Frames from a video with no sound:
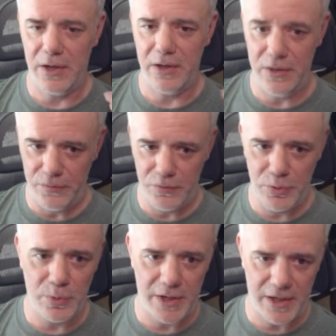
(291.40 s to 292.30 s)
if
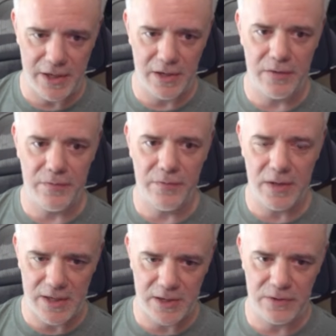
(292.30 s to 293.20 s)
you want to have
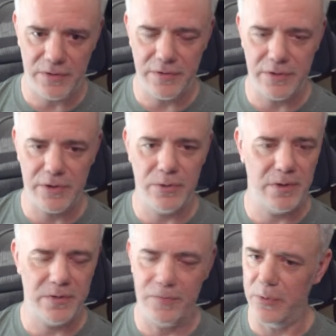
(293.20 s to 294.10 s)
a lot of runs
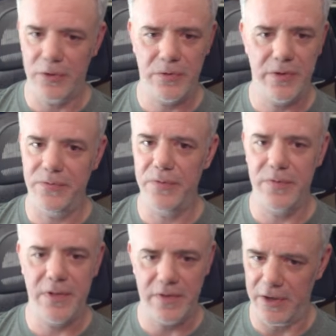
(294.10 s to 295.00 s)
going. If you want to run
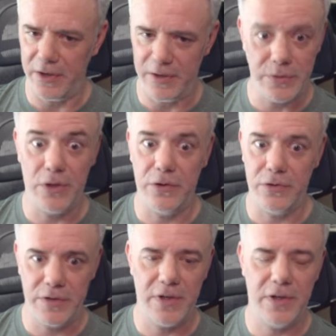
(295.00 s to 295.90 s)
50 times,
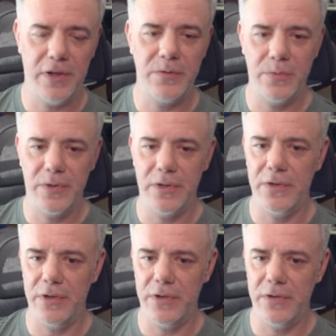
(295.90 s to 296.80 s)
100 times,
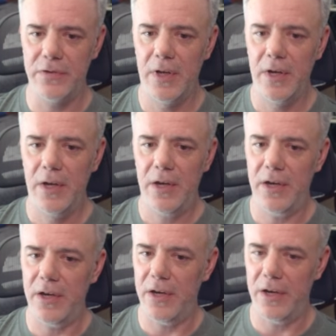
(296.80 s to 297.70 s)
whatever it is,
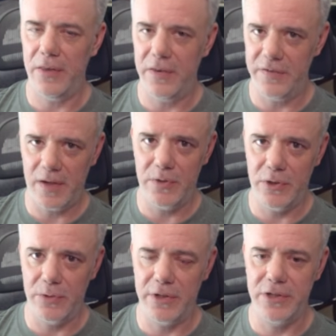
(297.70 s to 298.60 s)
the stop on
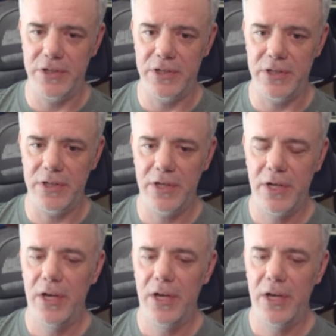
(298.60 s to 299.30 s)
low energy